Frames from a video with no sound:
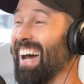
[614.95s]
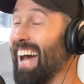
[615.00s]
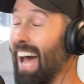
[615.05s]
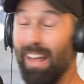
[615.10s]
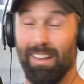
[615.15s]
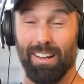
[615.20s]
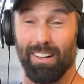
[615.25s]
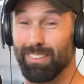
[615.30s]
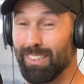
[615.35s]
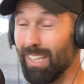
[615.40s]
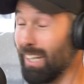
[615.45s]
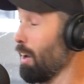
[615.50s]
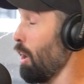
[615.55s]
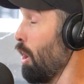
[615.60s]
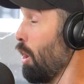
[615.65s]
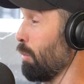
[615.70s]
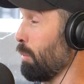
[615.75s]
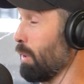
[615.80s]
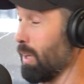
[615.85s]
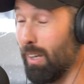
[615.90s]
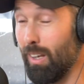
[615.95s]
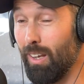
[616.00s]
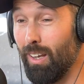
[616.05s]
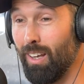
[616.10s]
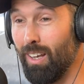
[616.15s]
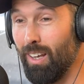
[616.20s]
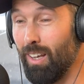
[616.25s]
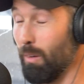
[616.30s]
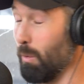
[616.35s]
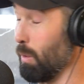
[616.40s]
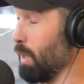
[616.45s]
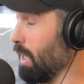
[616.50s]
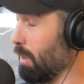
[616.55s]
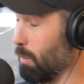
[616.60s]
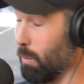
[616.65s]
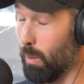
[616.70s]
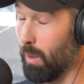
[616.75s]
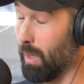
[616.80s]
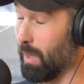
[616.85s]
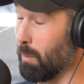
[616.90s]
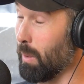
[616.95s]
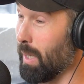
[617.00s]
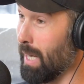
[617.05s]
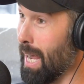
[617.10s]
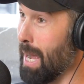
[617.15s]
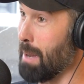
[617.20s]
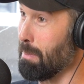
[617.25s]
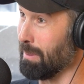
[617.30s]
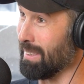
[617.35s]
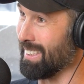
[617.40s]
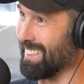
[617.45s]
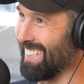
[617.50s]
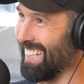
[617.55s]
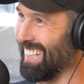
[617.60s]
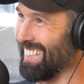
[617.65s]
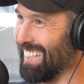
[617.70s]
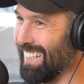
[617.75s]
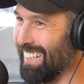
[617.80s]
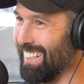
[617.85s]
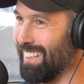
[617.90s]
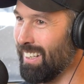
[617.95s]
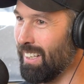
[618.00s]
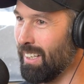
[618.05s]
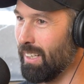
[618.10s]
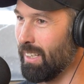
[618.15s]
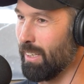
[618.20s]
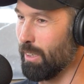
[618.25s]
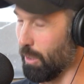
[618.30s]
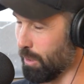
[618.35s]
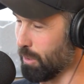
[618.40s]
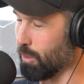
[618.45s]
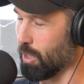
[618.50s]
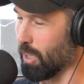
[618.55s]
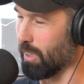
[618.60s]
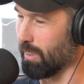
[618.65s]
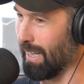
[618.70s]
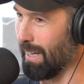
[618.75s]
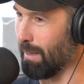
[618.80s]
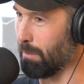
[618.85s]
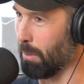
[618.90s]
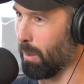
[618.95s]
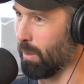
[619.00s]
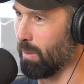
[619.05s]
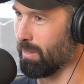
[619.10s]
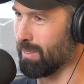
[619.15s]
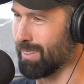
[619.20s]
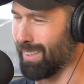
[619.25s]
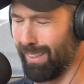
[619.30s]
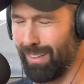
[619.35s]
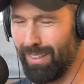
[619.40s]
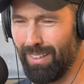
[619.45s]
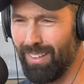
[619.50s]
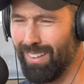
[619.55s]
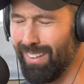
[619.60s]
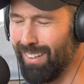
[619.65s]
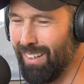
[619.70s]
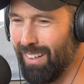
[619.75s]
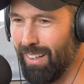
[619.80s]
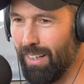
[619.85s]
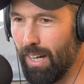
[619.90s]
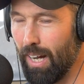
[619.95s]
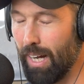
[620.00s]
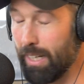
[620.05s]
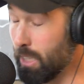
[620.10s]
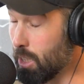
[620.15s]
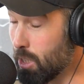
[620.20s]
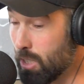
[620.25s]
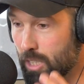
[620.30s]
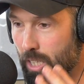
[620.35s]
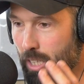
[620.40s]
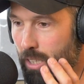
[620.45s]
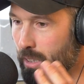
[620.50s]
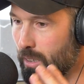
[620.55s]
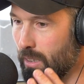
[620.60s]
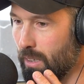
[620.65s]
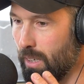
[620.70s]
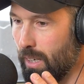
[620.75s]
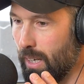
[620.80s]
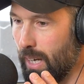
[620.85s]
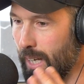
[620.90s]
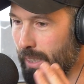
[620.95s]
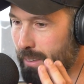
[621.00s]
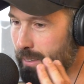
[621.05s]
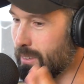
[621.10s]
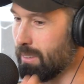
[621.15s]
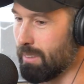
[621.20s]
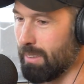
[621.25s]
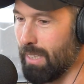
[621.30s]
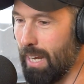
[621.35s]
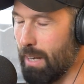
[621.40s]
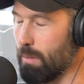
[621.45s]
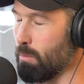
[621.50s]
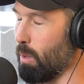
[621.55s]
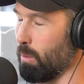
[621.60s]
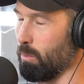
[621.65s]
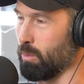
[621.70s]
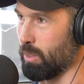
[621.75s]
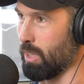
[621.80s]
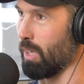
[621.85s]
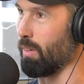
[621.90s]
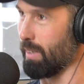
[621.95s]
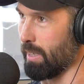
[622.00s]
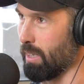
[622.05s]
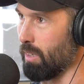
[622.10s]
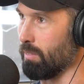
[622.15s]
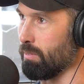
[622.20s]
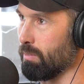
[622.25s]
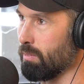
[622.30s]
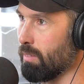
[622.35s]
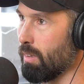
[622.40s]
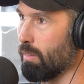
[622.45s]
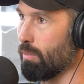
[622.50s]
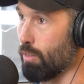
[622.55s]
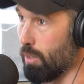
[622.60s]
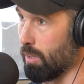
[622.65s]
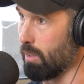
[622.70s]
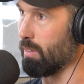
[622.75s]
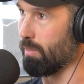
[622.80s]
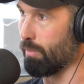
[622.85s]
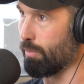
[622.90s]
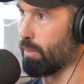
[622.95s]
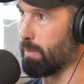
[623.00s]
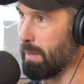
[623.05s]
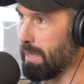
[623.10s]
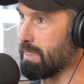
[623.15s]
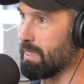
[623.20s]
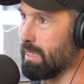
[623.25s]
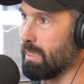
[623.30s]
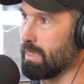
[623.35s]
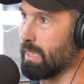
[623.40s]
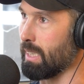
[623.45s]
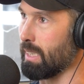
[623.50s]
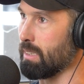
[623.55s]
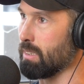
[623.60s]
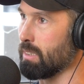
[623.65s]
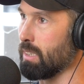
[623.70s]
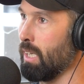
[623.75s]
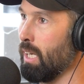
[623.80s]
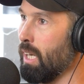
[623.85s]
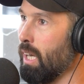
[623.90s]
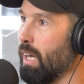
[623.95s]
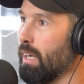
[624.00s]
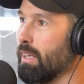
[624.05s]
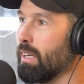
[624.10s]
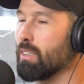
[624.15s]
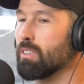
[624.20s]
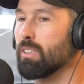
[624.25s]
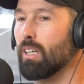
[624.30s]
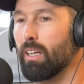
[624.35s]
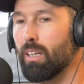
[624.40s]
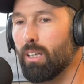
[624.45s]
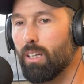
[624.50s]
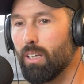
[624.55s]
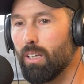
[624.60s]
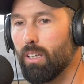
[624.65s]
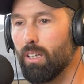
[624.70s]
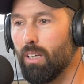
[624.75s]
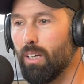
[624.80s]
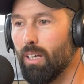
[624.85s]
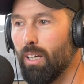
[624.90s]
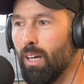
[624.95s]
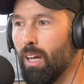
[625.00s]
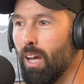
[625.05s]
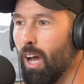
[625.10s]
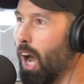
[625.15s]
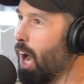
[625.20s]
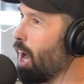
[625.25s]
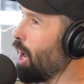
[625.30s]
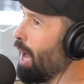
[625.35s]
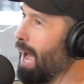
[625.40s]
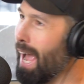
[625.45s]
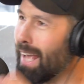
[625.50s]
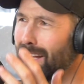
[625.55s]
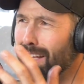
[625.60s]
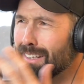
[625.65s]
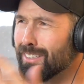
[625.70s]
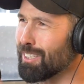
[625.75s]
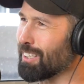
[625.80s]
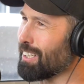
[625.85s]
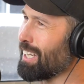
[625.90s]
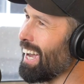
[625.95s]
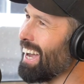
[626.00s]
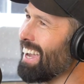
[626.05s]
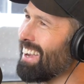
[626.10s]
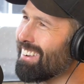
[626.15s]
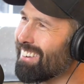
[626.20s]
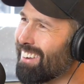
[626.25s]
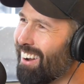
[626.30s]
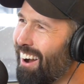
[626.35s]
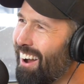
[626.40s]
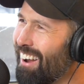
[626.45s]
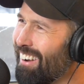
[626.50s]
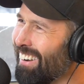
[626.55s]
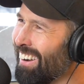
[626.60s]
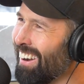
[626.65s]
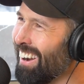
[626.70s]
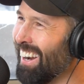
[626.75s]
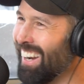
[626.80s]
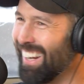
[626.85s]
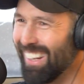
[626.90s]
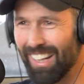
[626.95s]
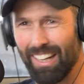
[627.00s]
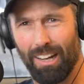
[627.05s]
and I was like, oh, what, what, what happened? And then you got choked out, bro. And I was like, I just didn't understand what was going on for, for about 10 seconds. And I was like, oh, hey, that's okay, you know? Like, I